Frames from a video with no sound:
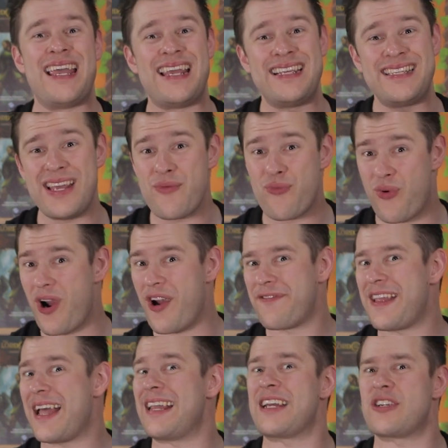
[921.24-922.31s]
Is it
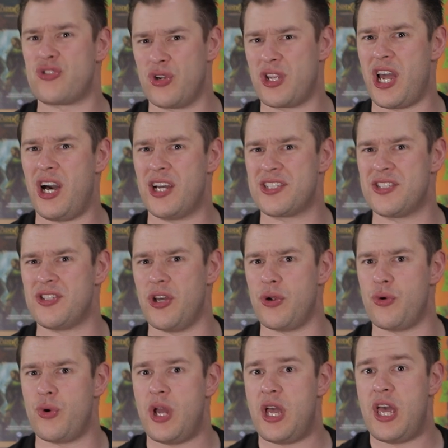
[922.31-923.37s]
worth that extra cost,
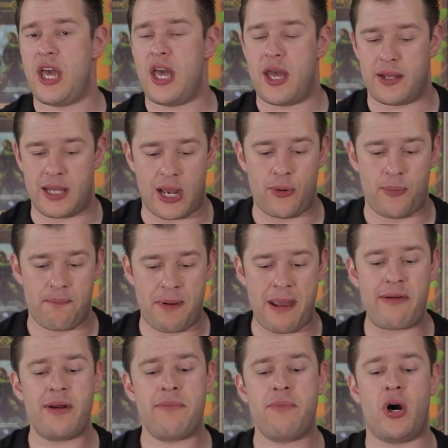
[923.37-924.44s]
though? Now,
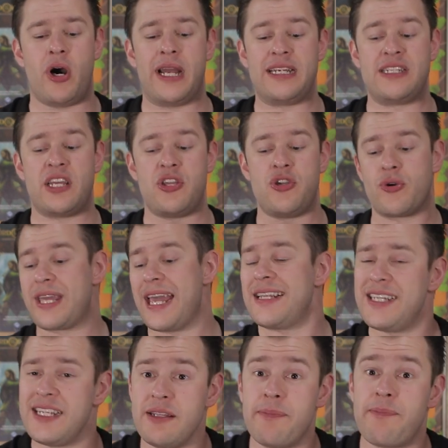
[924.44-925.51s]
bearing in mind, you're
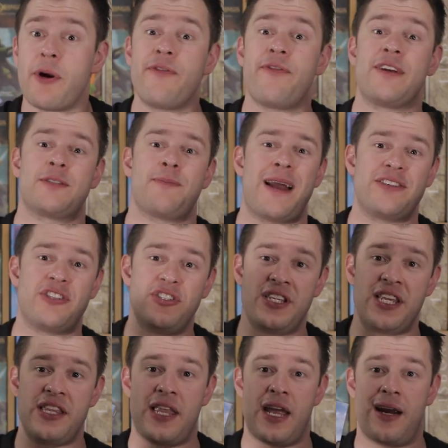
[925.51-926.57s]
getting the both expansions
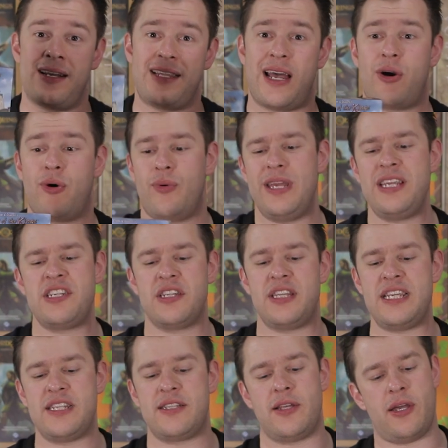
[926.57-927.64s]
in there. Now, each of
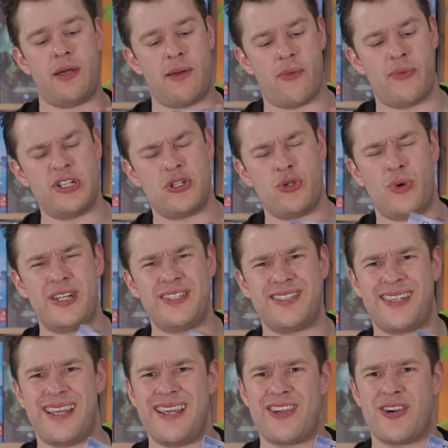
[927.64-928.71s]
these original
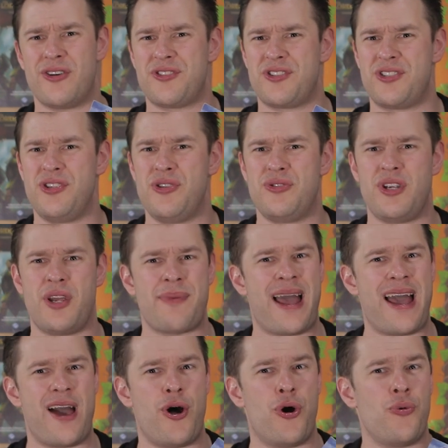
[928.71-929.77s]
ones, they cost usually
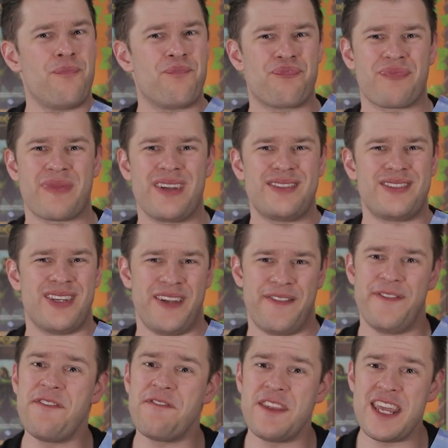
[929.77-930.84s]
about, say,
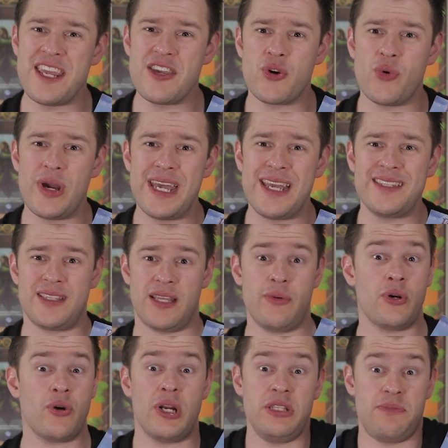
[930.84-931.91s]
15 quid. They
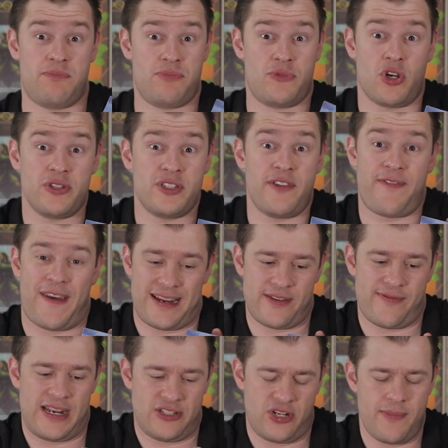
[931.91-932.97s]
were quite
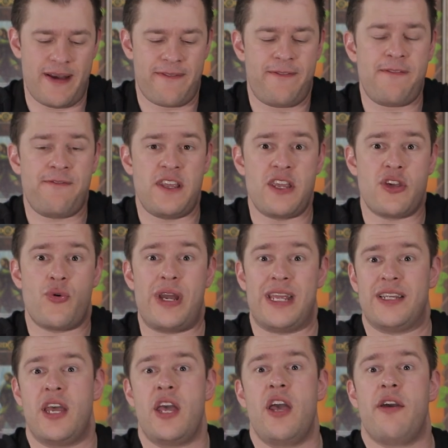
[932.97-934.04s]
cost-effective, actually. About 15
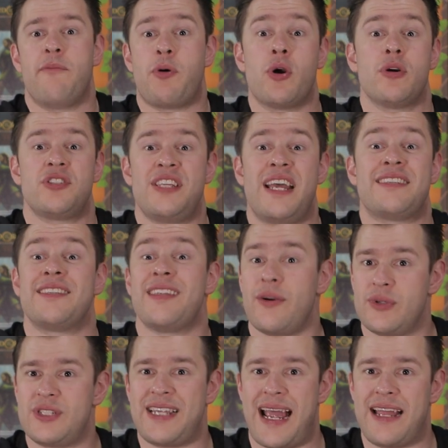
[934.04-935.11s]
quid per set, and they
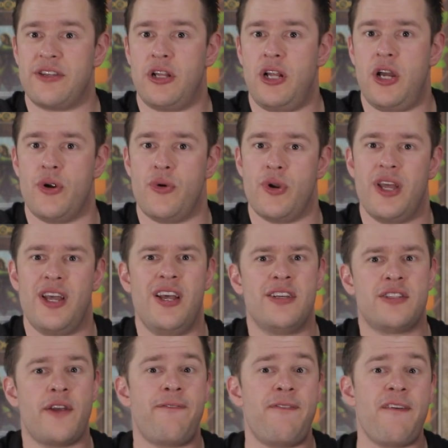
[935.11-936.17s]
were standalone.
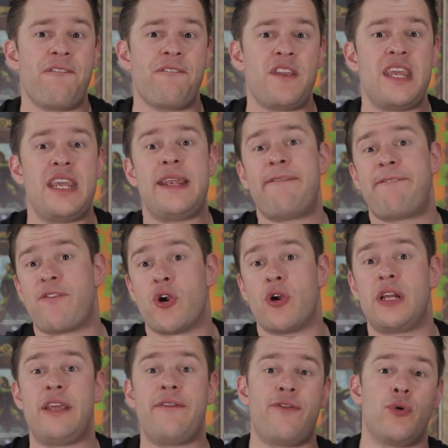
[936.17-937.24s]
So 15,
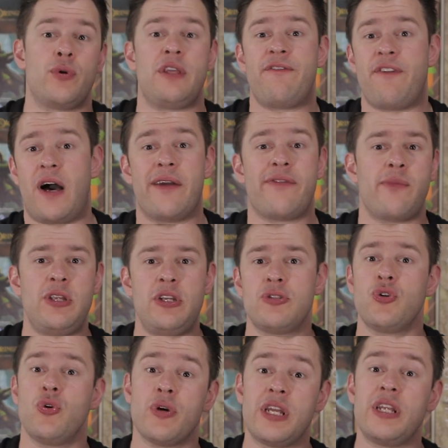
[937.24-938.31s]
30, 45. I mean, you're
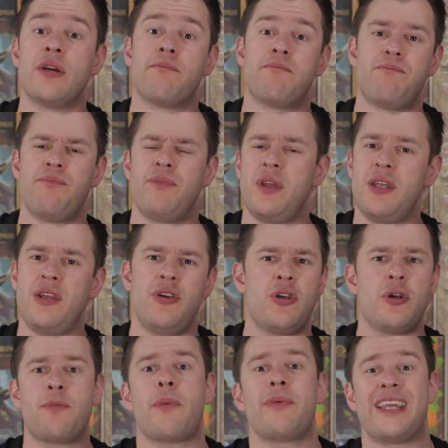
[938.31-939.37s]
talking... you
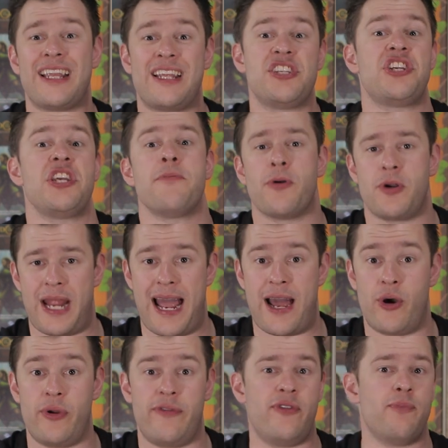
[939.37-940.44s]
could probably get it cheaper
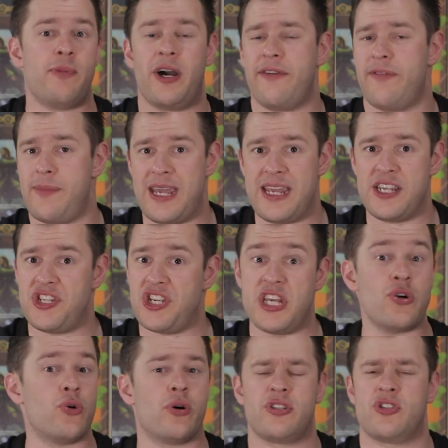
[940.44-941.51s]
now if you buy it from
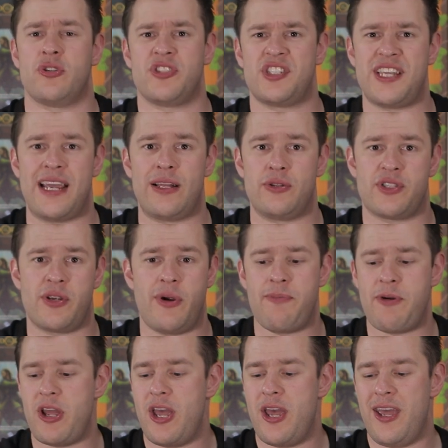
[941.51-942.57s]
AEG or it's on sale or somewhere.
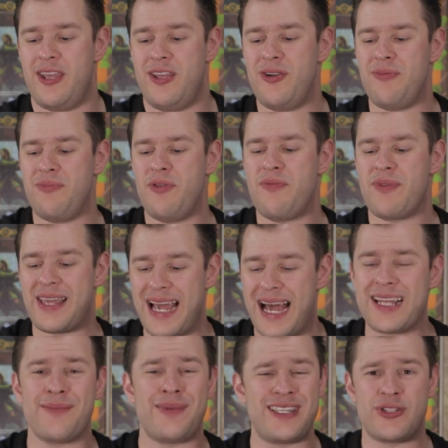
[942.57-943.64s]
But you've
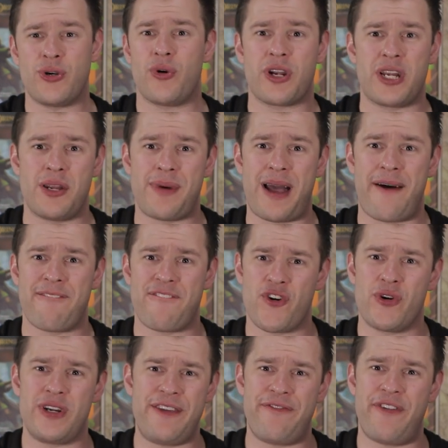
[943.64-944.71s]
got to be talking about
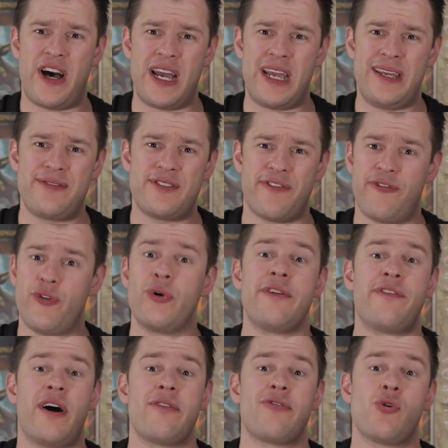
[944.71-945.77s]
35 to
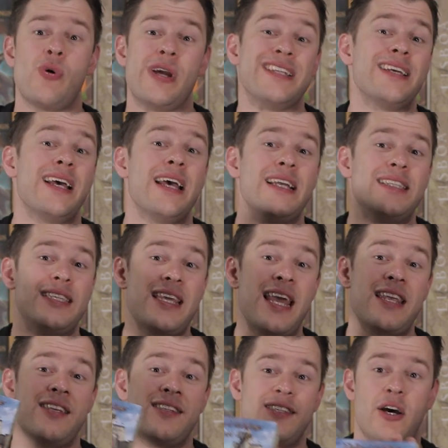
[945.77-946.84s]
45 quid to
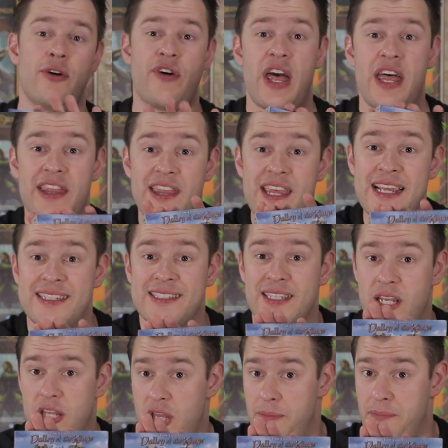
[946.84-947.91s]
get yourself
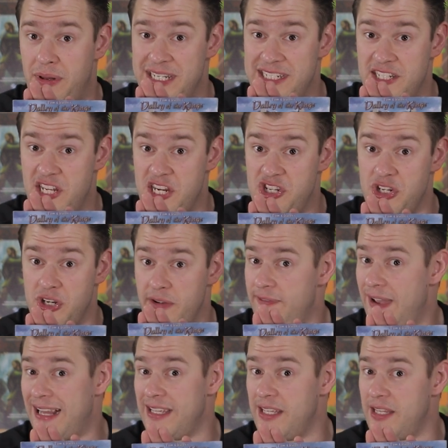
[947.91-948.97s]
this complete edition of
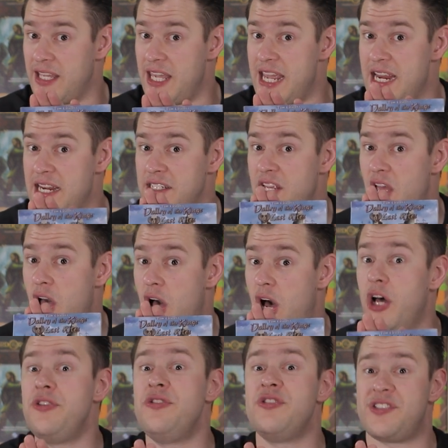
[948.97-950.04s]
Valley of the Kings,
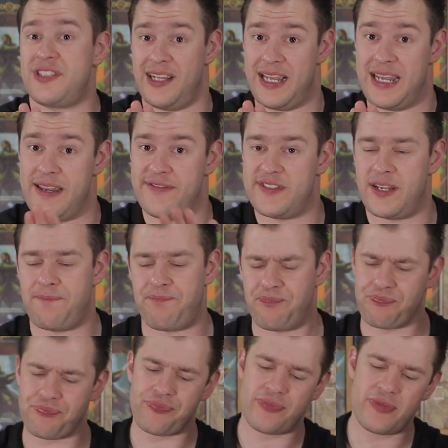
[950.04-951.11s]
unsleeved.
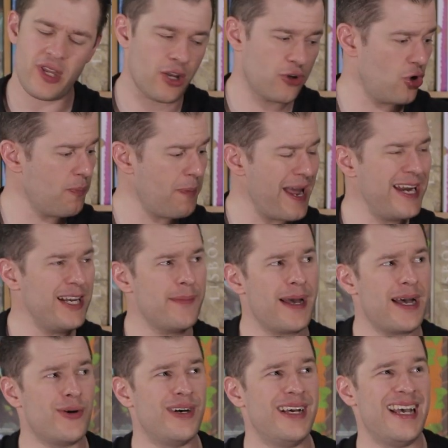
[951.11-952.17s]
You're paying
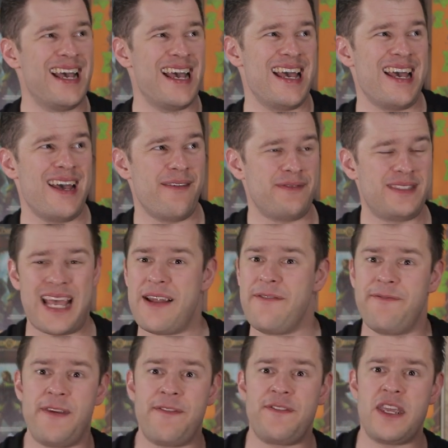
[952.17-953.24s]
about
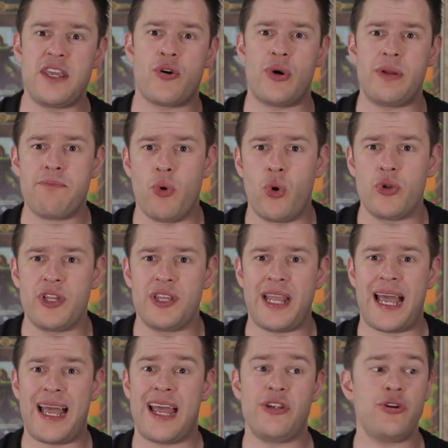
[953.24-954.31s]
10, 15 quid more than
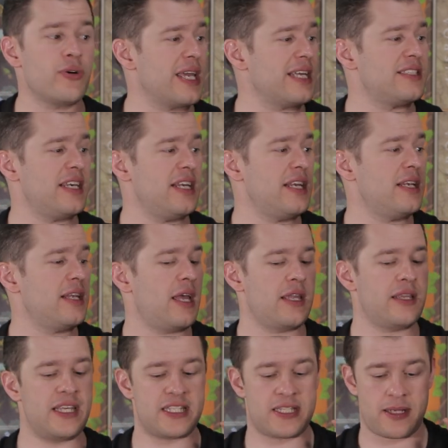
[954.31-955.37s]
that, and you're getting
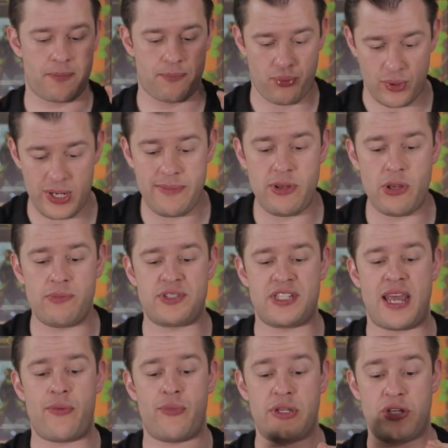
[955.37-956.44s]
this premium
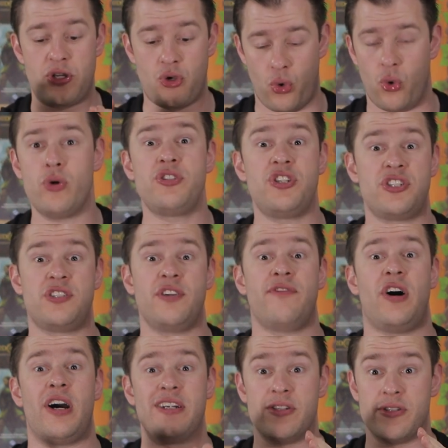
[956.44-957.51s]
set with gorgeous
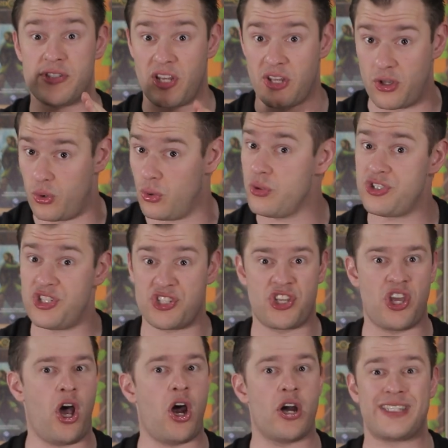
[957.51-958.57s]
dividers, gorgeous
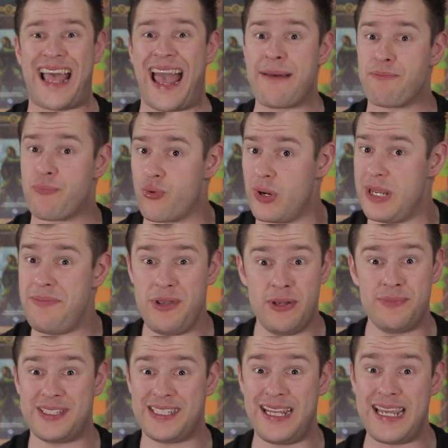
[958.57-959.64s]
cards, and
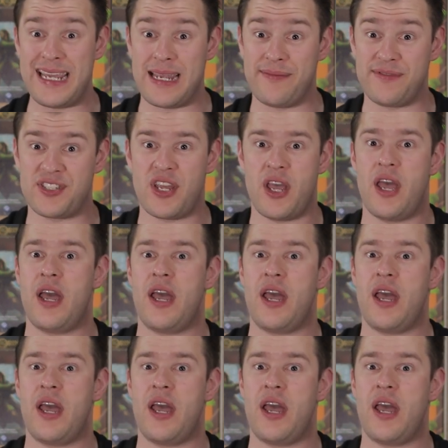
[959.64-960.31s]
premium sleeves.